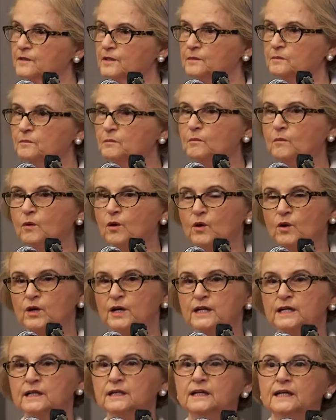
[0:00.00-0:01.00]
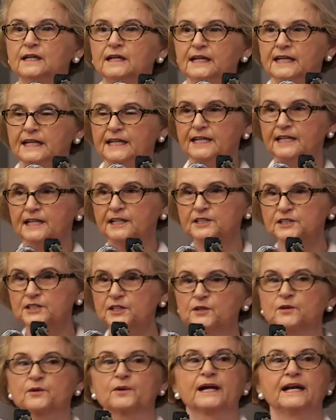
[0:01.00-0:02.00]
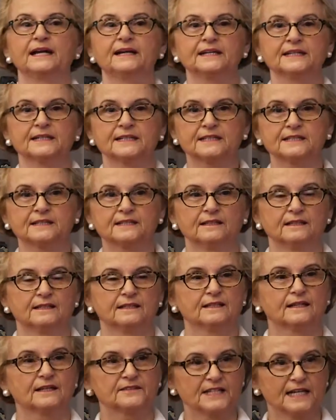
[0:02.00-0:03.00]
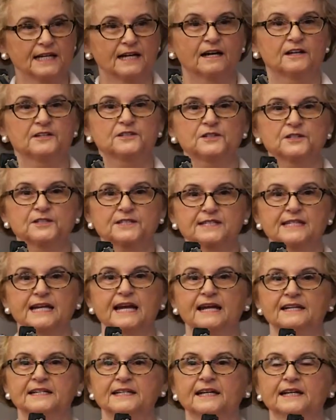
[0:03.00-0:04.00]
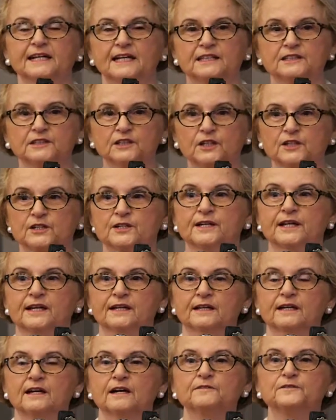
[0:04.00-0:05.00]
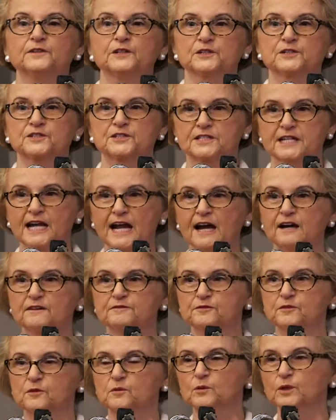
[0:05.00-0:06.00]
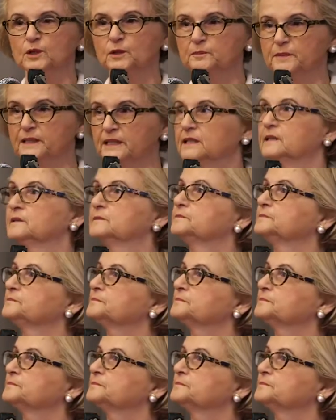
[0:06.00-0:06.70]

more integrated the understanding and learning of your staff will be.